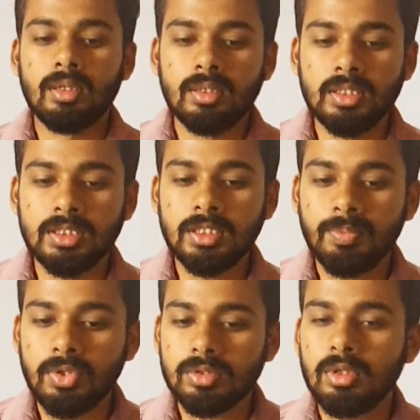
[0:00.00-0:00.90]
This is a
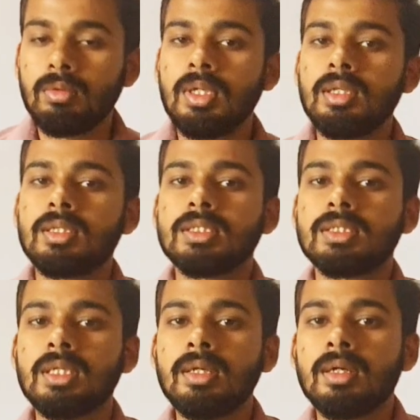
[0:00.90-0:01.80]
pure solvent, this
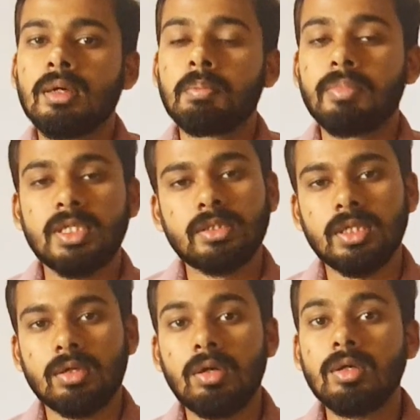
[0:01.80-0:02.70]
is a
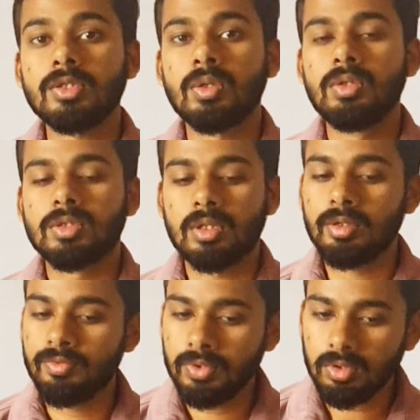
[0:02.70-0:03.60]
mixture or solution.
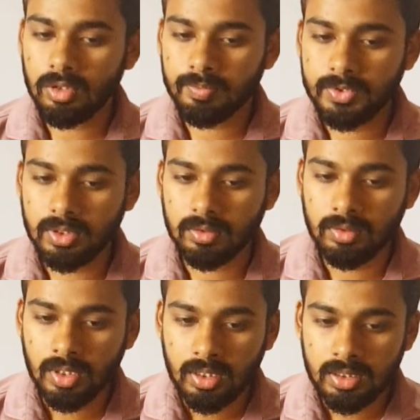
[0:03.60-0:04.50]
If you observe
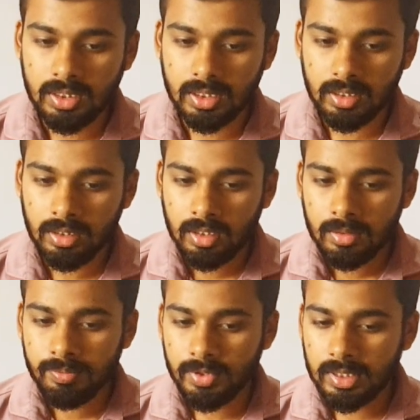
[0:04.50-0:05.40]
here,
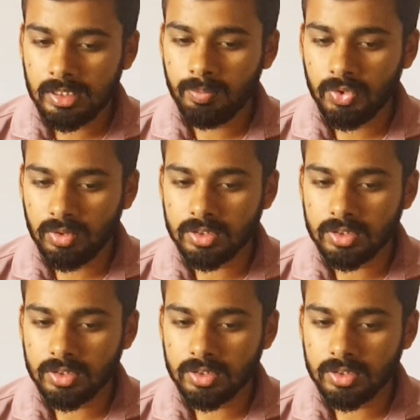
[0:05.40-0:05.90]
at pure